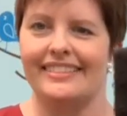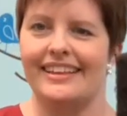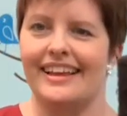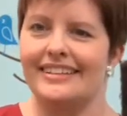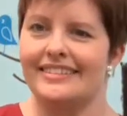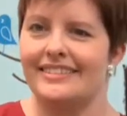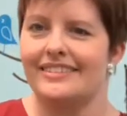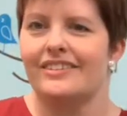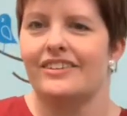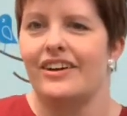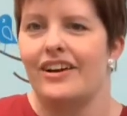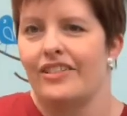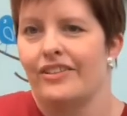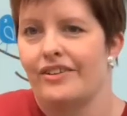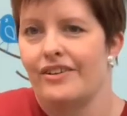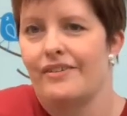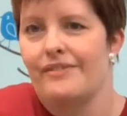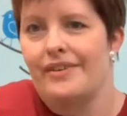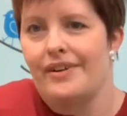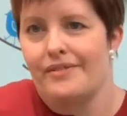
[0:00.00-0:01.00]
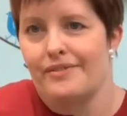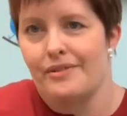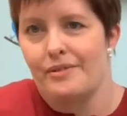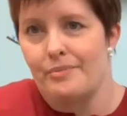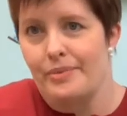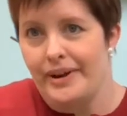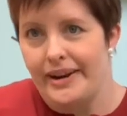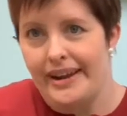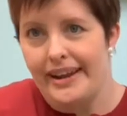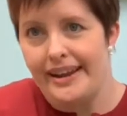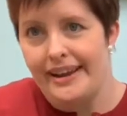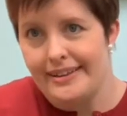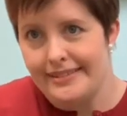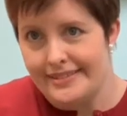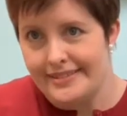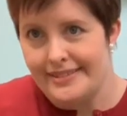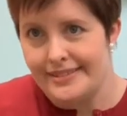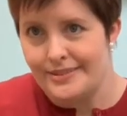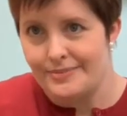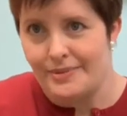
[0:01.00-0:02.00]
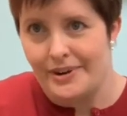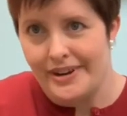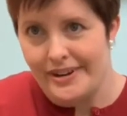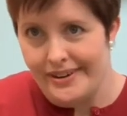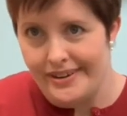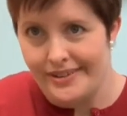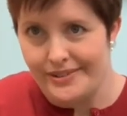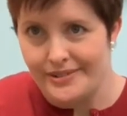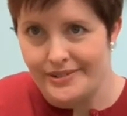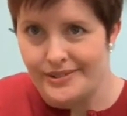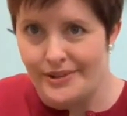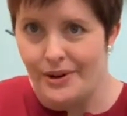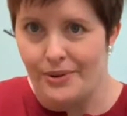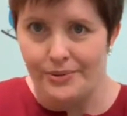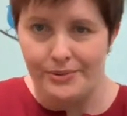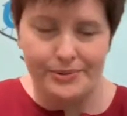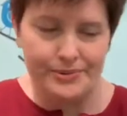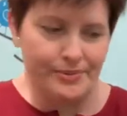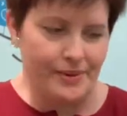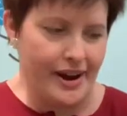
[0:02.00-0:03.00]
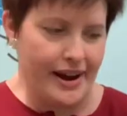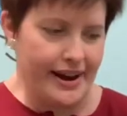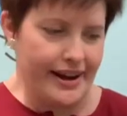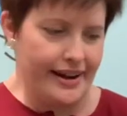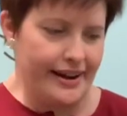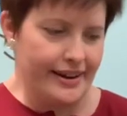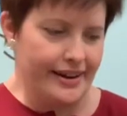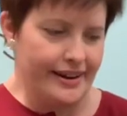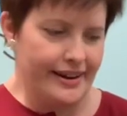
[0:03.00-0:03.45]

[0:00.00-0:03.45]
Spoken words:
That's the color of everybody else's reindeer's nose, right?